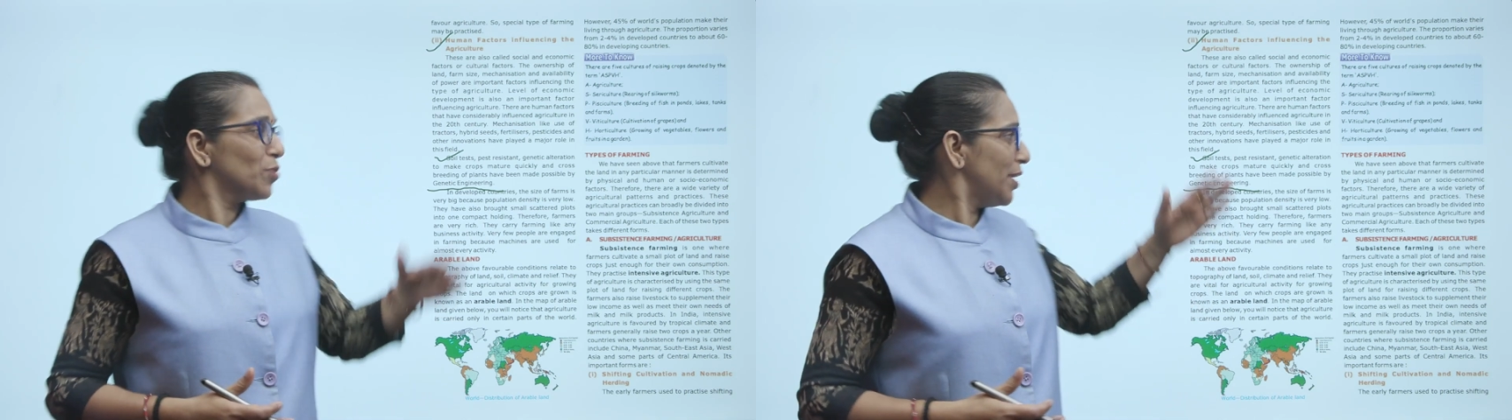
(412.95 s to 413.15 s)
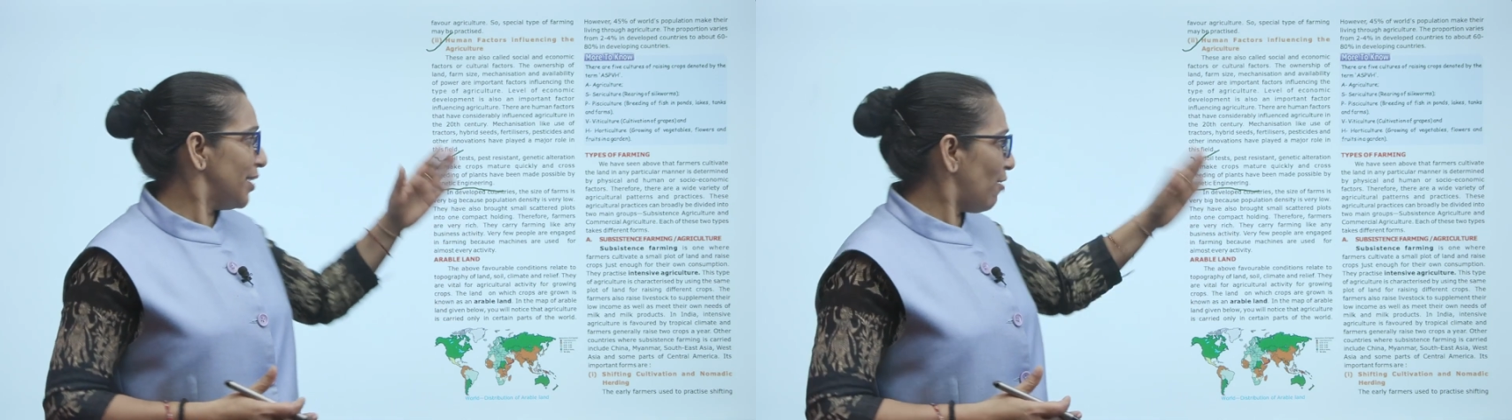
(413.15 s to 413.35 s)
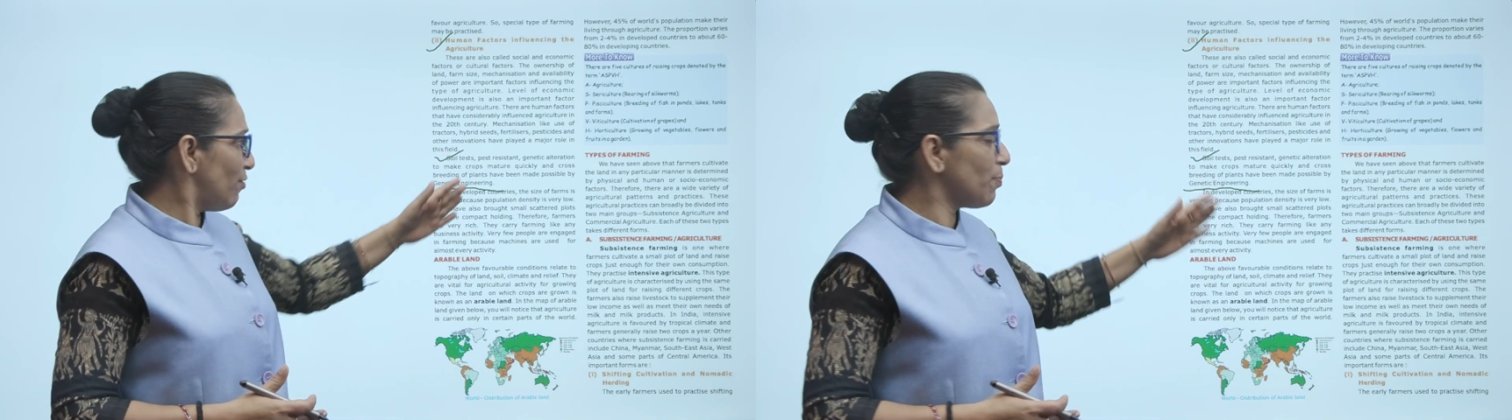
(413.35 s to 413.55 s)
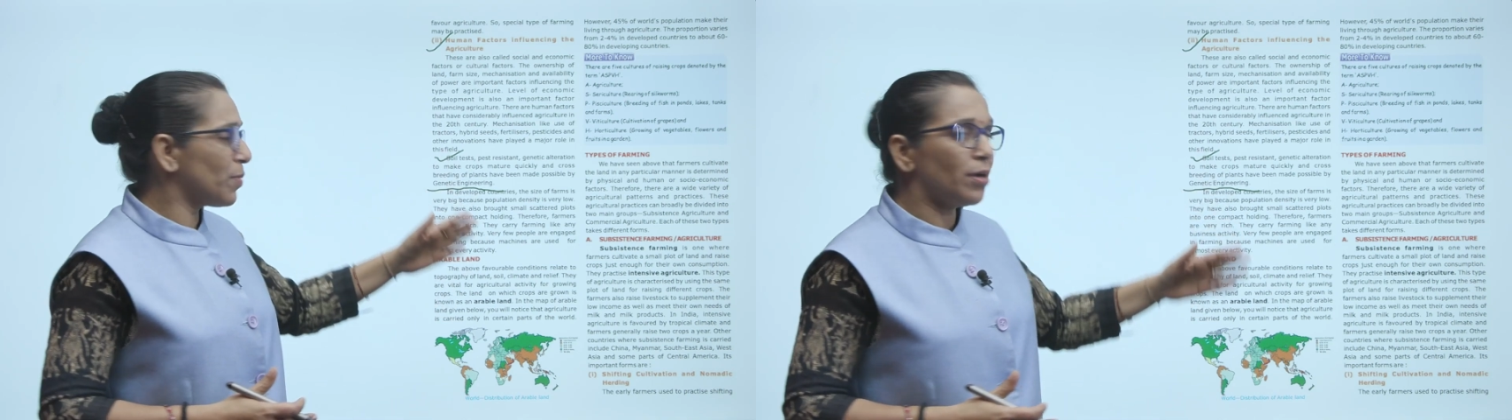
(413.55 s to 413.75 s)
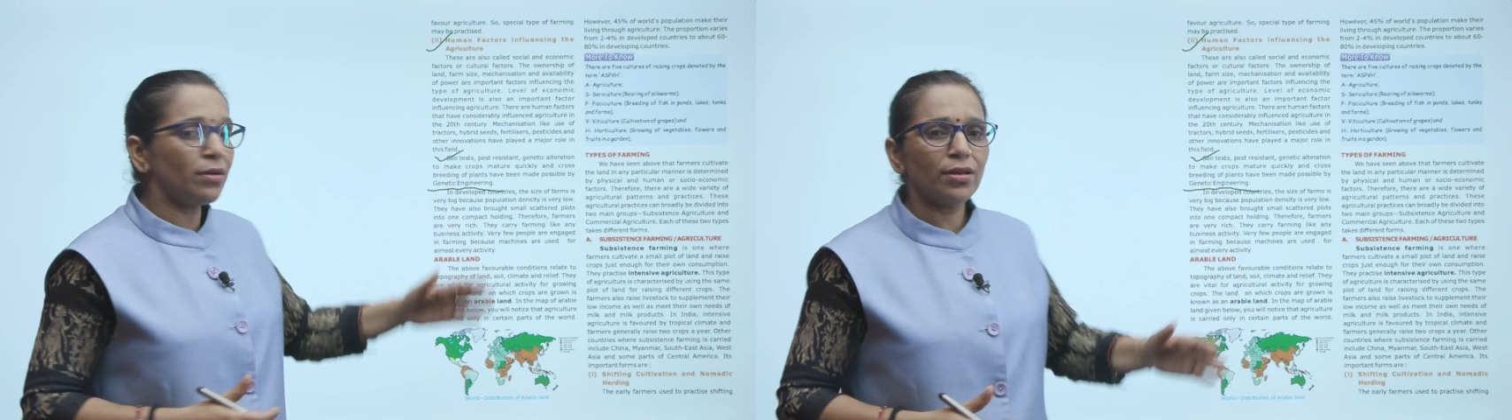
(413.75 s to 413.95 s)
so in developed
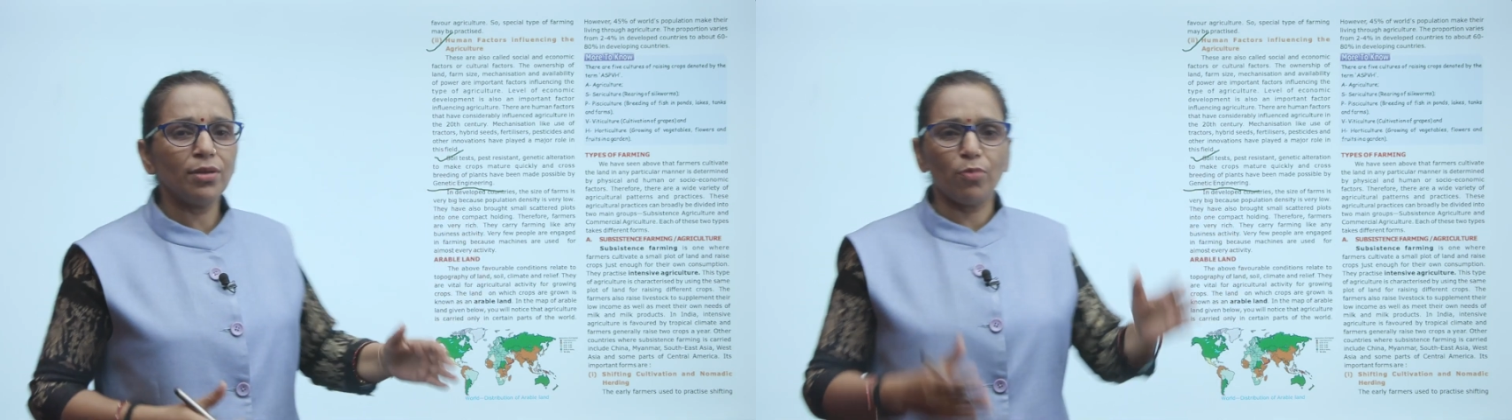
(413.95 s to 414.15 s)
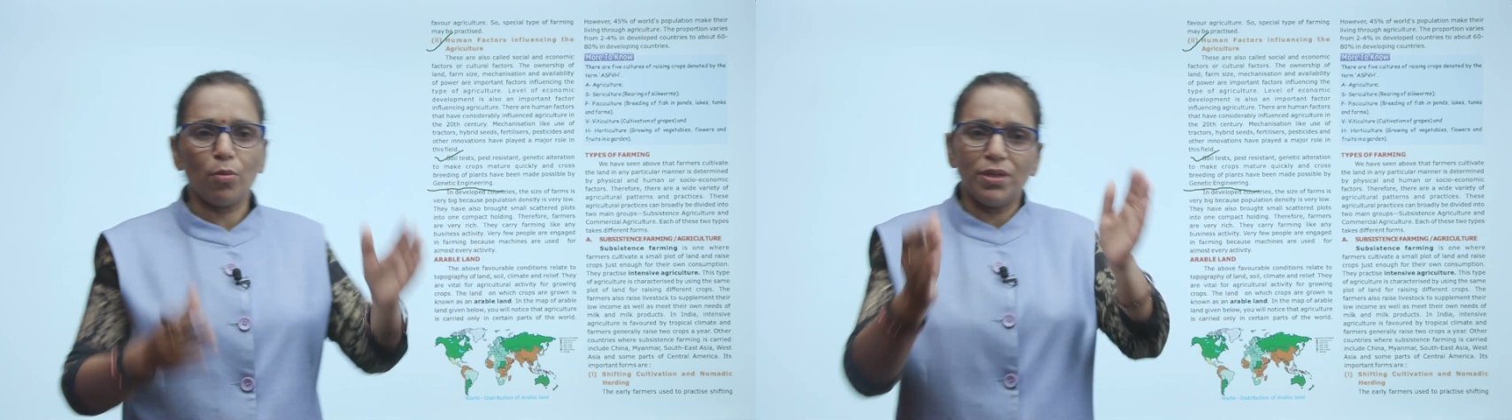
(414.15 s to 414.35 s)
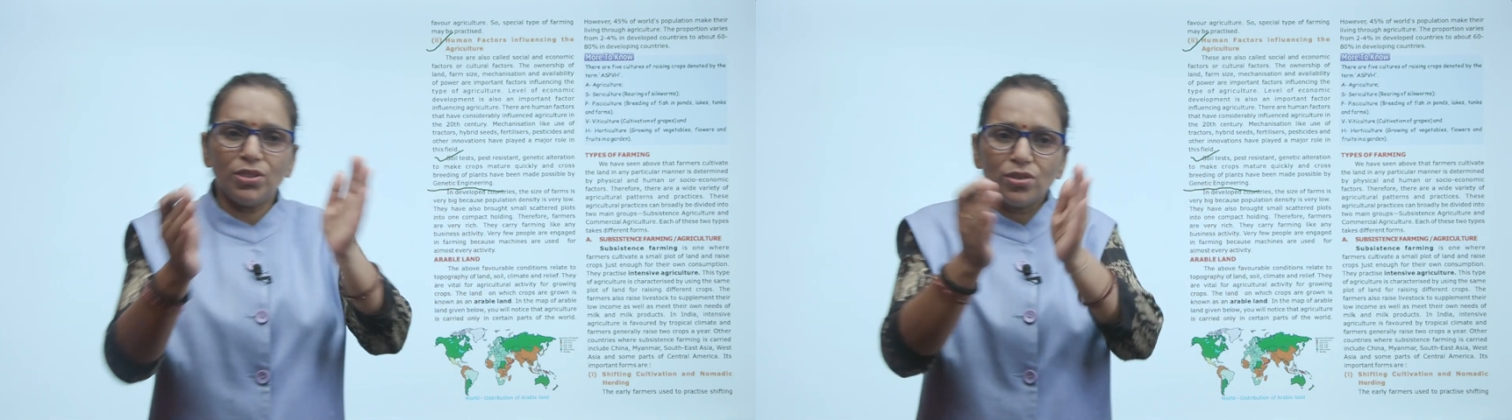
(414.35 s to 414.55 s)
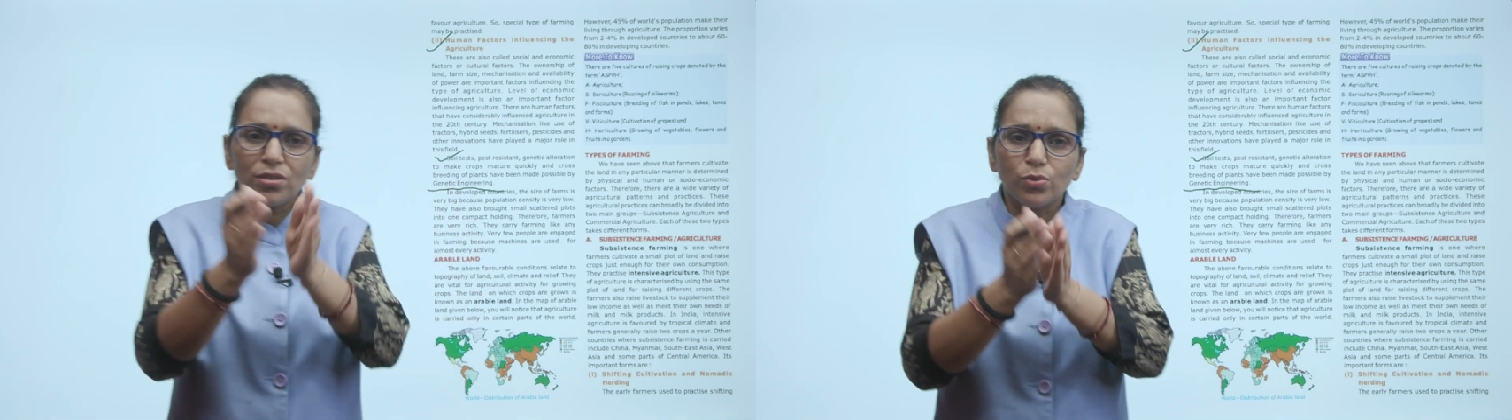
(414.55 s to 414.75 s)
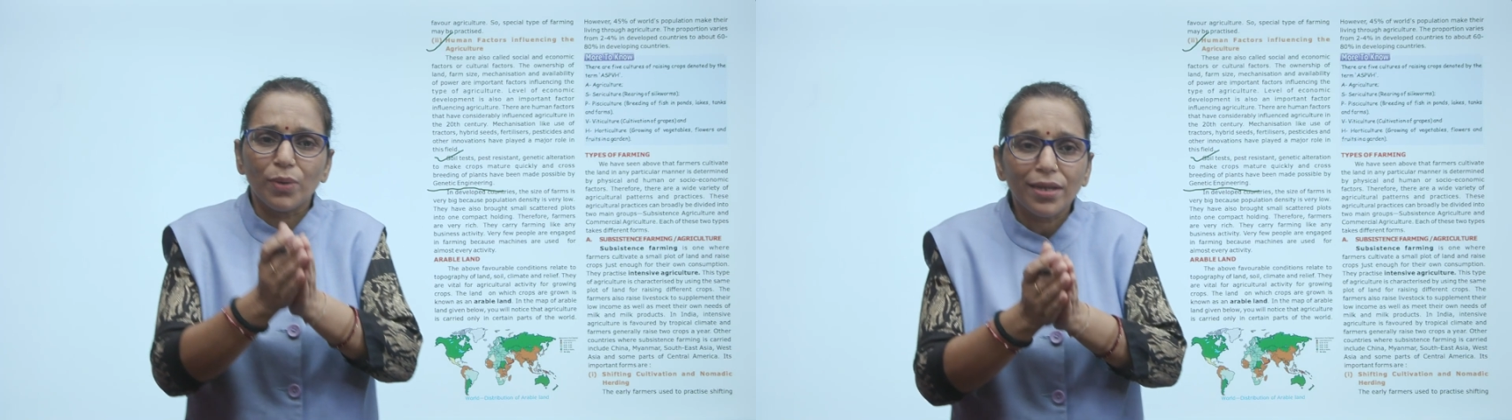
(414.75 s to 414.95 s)
country population
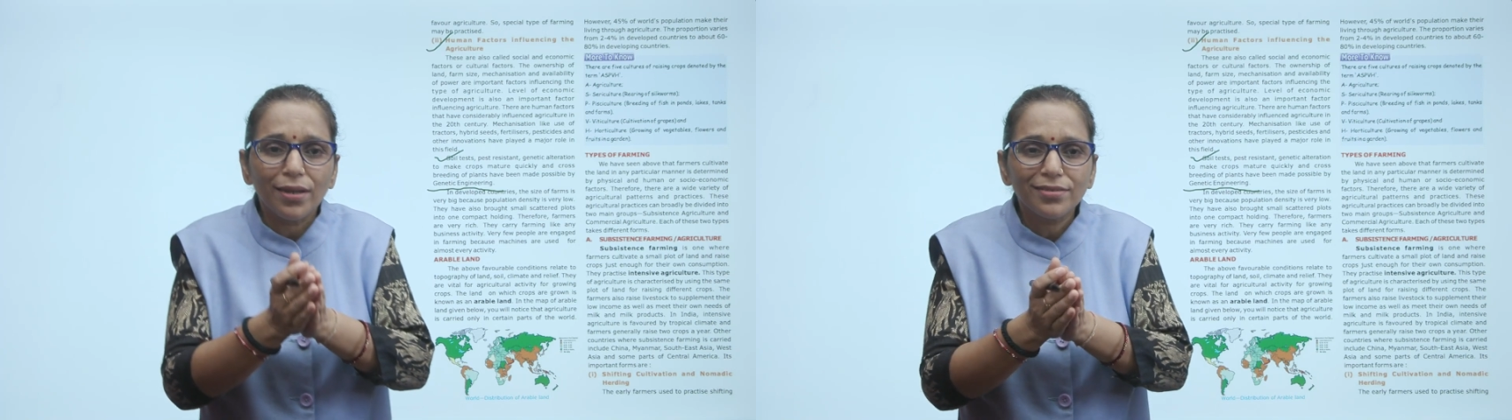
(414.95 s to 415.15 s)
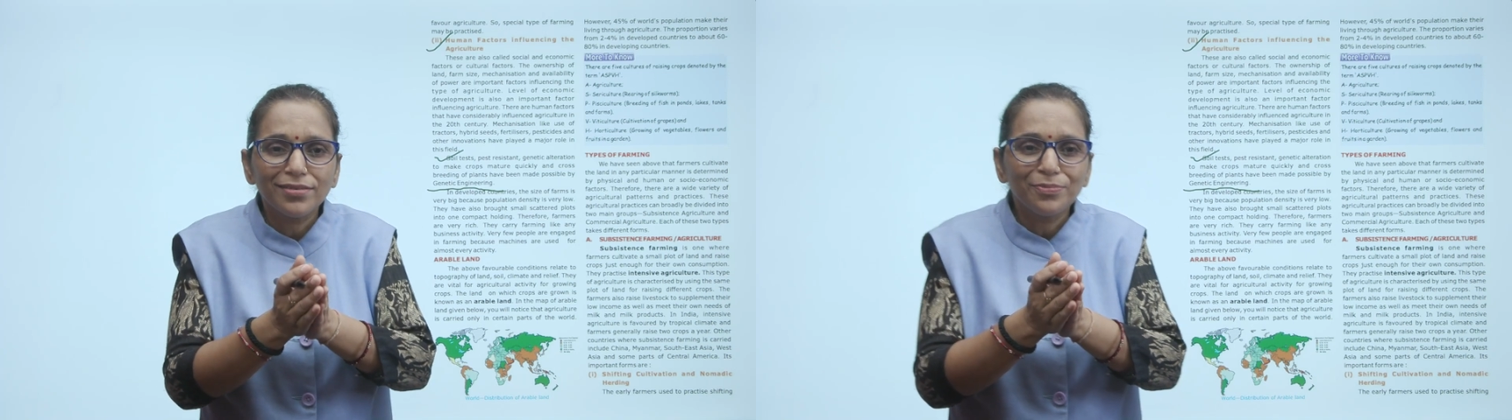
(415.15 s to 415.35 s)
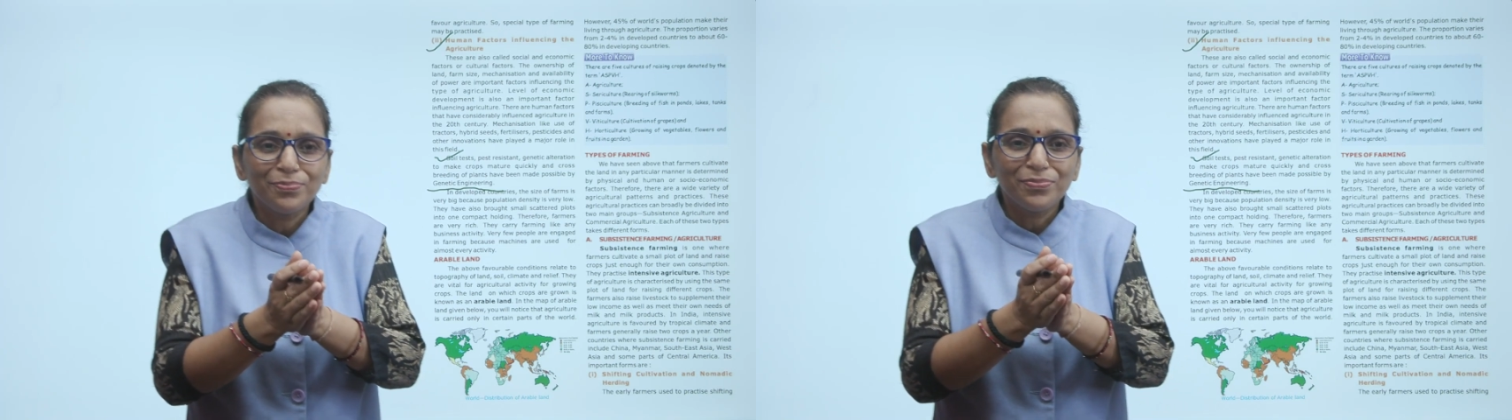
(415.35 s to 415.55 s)
is very less,